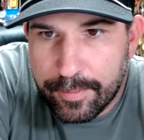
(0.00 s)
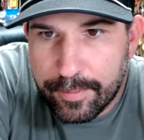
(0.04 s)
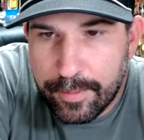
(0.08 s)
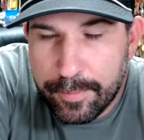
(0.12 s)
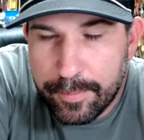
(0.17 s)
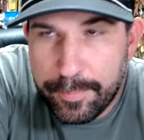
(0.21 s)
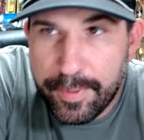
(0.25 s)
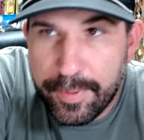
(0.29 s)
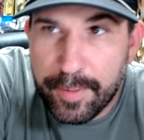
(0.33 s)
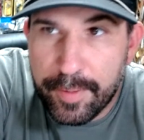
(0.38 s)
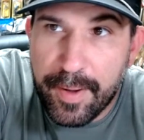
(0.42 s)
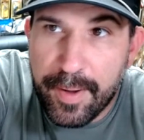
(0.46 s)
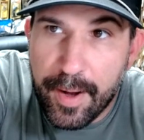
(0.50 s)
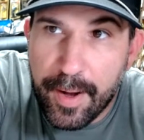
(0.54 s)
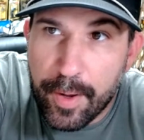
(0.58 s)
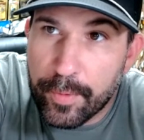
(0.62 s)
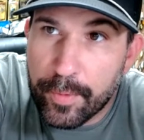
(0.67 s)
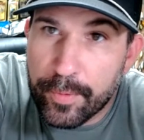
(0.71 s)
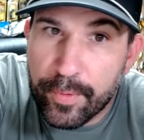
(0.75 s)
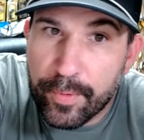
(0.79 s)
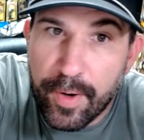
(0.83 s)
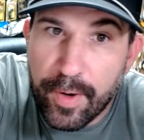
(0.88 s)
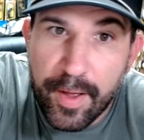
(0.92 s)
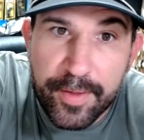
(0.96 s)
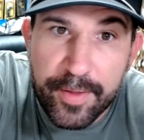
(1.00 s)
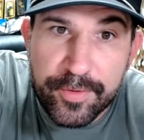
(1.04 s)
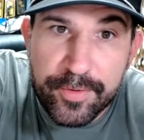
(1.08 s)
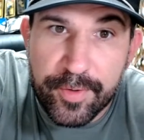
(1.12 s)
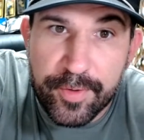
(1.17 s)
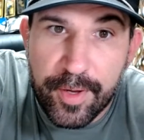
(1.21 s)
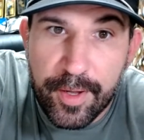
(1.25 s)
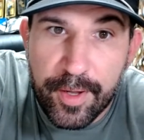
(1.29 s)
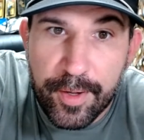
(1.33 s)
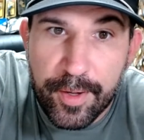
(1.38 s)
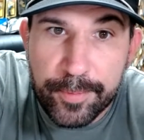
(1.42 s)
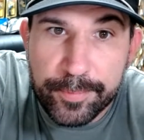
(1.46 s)
Build my own rods?
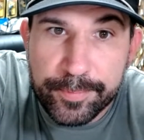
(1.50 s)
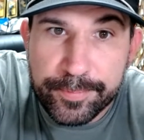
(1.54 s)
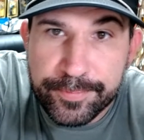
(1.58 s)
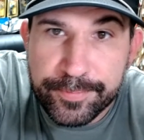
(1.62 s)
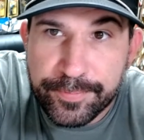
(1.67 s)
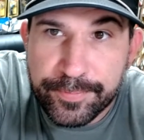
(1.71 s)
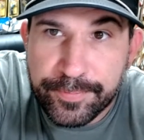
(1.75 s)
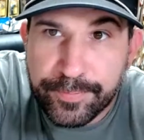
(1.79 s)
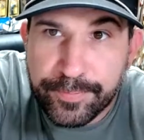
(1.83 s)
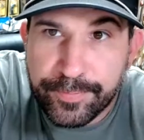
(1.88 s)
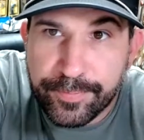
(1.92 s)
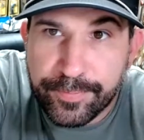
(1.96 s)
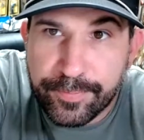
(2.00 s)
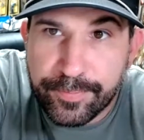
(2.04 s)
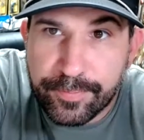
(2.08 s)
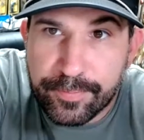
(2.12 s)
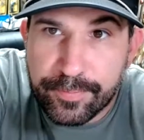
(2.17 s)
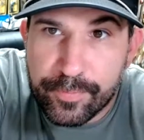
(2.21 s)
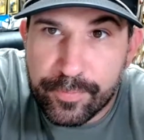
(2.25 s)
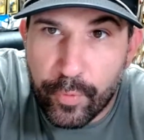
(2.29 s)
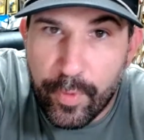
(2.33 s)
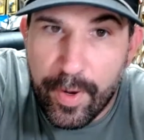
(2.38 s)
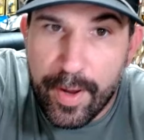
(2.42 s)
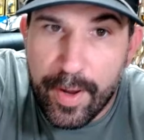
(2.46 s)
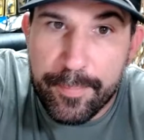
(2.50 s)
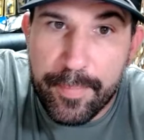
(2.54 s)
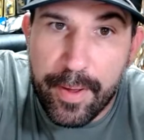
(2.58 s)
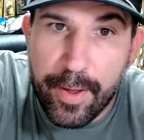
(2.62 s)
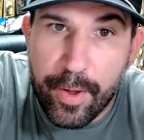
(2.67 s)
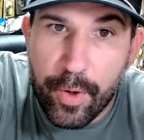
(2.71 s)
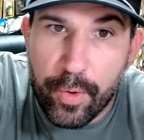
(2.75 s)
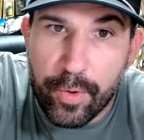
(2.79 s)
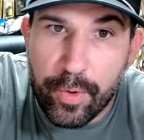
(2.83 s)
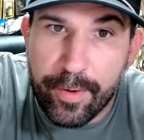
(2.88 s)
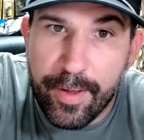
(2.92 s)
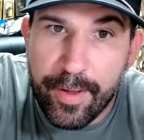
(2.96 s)
No. Wrap my
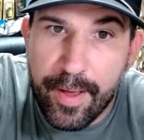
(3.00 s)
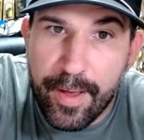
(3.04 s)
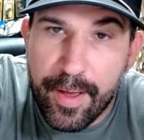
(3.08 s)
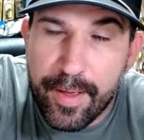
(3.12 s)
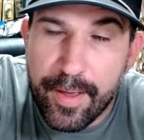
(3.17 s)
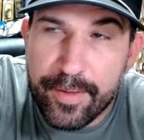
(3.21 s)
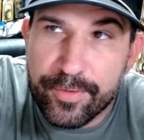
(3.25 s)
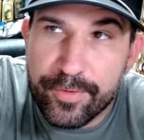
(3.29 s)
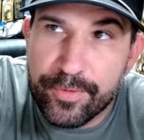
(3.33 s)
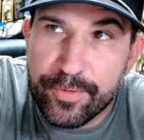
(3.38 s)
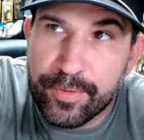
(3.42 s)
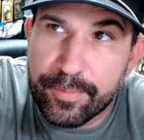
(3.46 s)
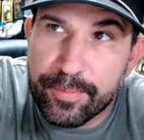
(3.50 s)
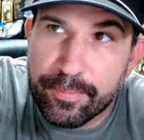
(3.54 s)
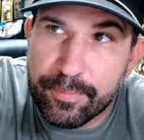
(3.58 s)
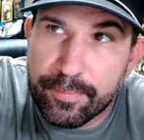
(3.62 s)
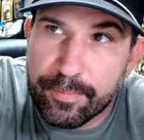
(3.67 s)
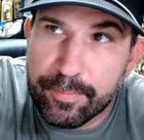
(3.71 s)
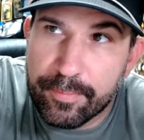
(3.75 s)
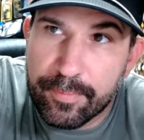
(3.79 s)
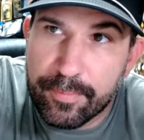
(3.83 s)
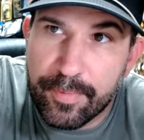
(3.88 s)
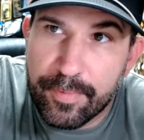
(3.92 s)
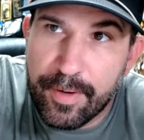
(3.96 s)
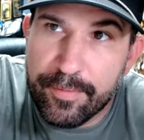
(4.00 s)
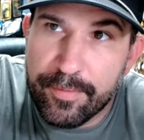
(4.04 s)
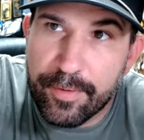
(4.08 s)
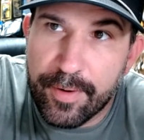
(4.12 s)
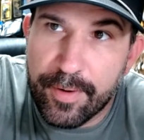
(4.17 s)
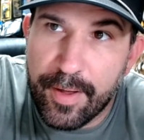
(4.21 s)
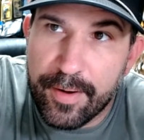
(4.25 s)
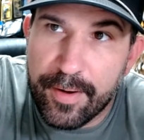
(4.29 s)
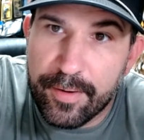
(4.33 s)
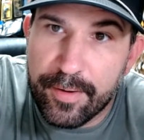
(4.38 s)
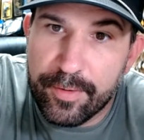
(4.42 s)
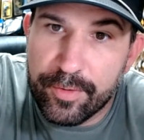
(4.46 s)
own guides? Never
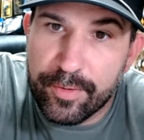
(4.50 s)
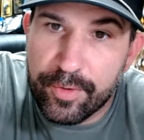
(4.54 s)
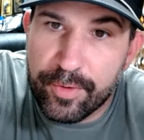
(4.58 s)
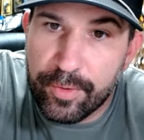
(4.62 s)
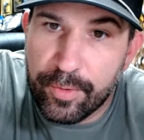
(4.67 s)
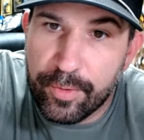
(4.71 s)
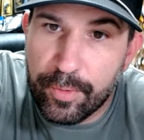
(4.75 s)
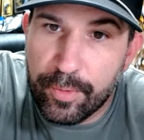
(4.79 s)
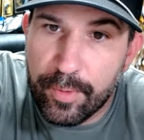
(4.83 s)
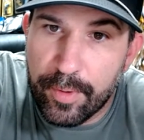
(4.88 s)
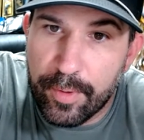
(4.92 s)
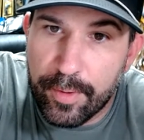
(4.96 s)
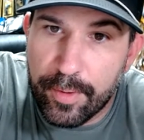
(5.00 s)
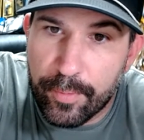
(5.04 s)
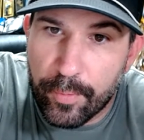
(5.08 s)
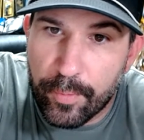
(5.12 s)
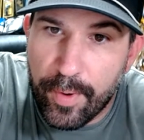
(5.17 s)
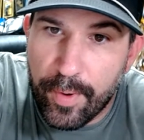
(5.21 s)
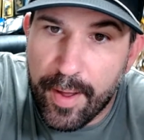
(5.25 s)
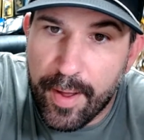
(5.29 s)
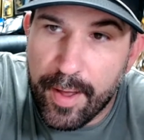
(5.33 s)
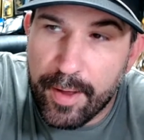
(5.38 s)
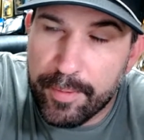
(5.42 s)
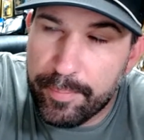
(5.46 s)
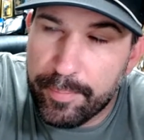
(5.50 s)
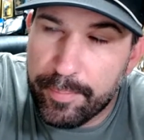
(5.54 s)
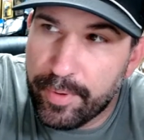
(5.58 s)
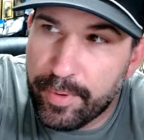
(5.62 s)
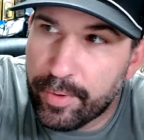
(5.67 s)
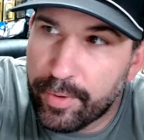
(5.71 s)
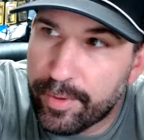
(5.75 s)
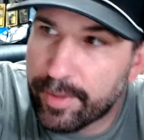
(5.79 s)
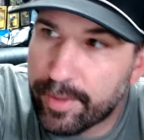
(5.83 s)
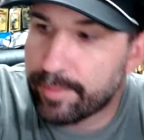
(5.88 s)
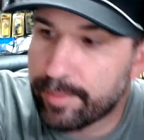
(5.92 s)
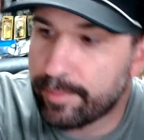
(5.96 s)
got into rod
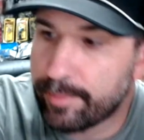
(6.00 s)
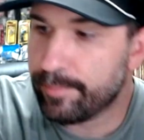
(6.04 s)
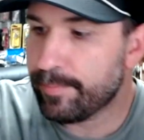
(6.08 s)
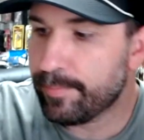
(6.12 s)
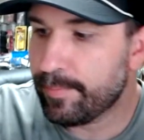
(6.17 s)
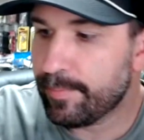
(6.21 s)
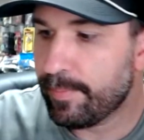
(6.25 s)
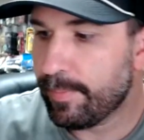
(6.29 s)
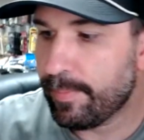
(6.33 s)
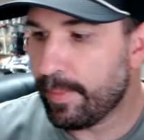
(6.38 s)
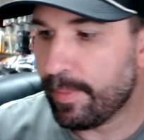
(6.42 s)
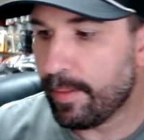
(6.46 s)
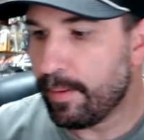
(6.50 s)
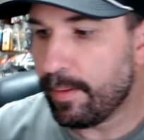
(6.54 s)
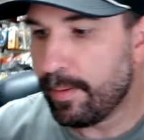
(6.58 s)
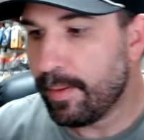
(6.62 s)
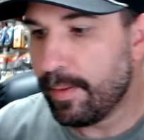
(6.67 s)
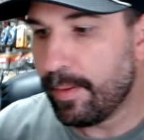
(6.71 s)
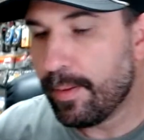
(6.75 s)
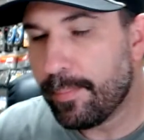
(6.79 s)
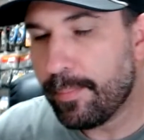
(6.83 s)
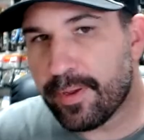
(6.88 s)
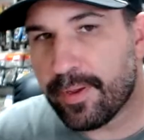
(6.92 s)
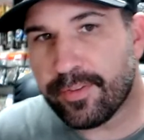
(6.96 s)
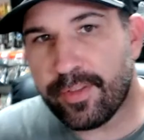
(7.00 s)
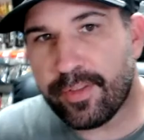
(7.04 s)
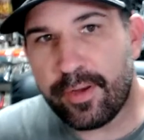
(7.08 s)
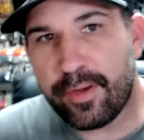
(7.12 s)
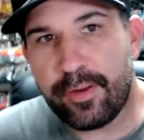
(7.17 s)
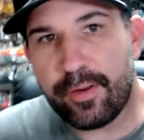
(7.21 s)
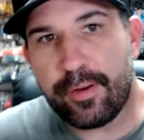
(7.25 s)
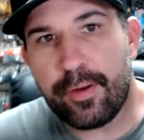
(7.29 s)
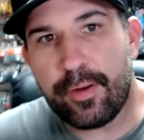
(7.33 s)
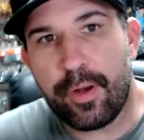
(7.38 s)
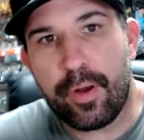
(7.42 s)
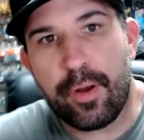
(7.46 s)
building because I
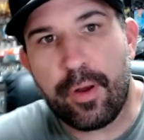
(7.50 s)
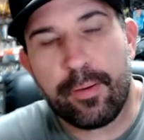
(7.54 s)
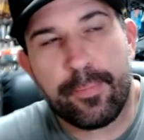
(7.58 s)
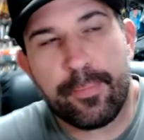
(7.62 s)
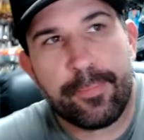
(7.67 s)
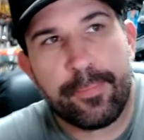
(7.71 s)
didn't